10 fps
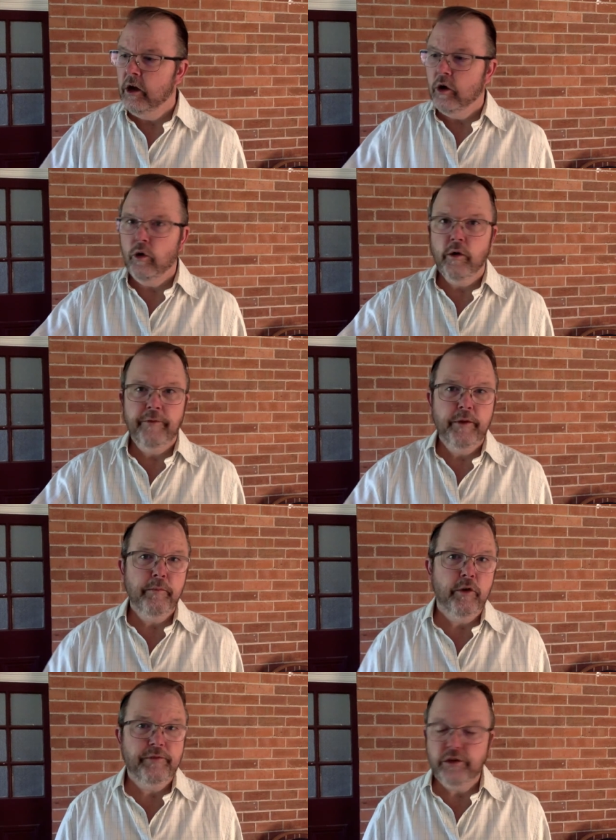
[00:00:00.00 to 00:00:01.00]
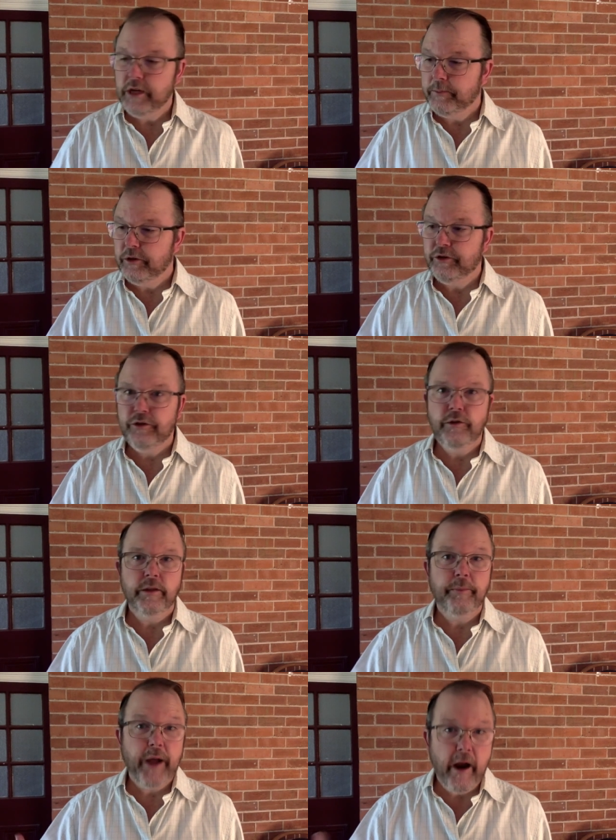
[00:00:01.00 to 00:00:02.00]
Or if you move to chapter 2, the
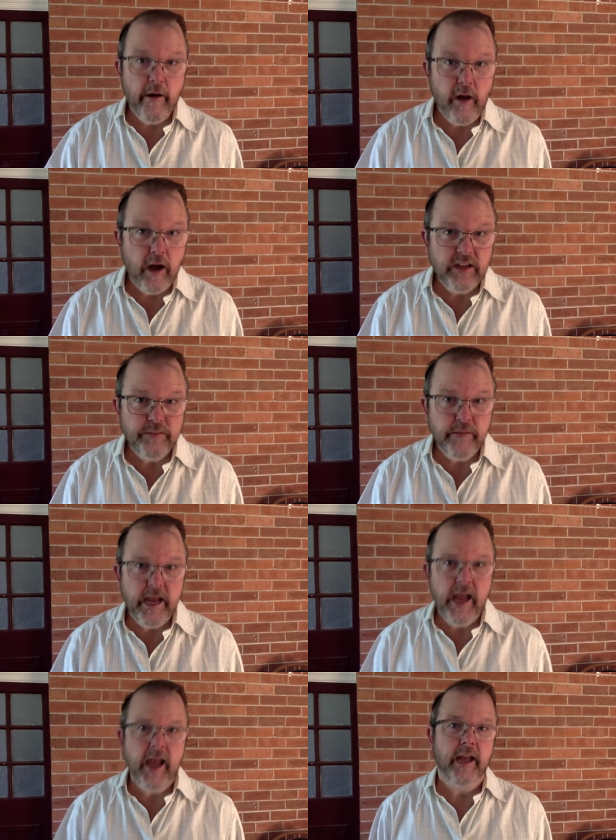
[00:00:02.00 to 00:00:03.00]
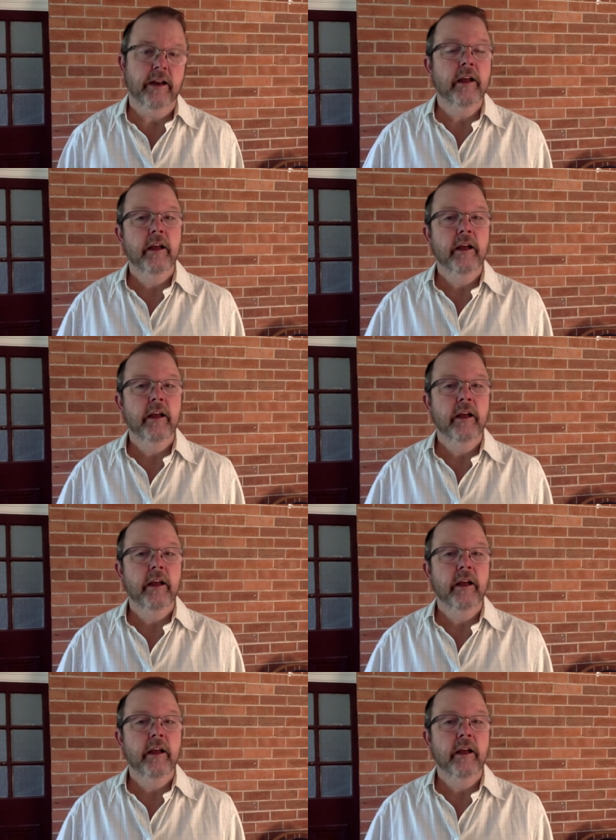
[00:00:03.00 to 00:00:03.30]
paralyzed man,